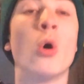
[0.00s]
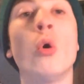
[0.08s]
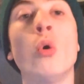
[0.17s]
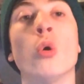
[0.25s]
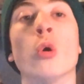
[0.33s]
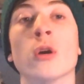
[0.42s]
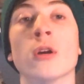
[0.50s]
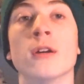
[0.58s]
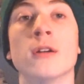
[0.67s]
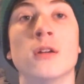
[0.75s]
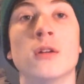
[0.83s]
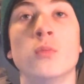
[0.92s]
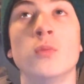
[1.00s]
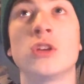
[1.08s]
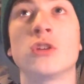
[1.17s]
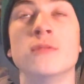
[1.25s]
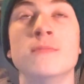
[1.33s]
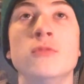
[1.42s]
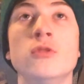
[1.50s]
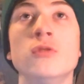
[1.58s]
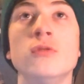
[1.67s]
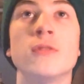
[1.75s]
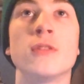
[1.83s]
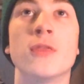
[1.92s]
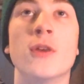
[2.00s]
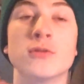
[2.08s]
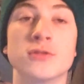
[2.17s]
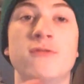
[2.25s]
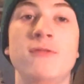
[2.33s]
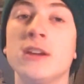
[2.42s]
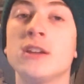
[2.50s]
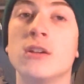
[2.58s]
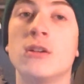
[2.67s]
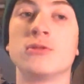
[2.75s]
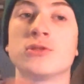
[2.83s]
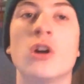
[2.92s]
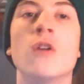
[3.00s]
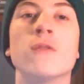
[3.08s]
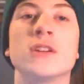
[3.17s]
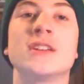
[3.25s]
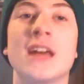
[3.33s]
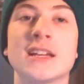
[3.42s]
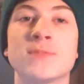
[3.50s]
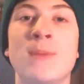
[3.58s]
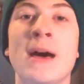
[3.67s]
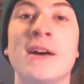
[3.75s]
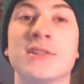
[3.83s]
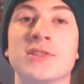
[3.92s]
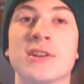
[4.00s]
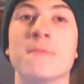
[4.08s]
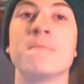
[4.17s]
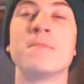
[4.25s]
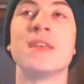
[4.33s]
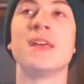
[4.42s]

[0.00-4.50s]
or we could move those videos over to Dad's Pasta.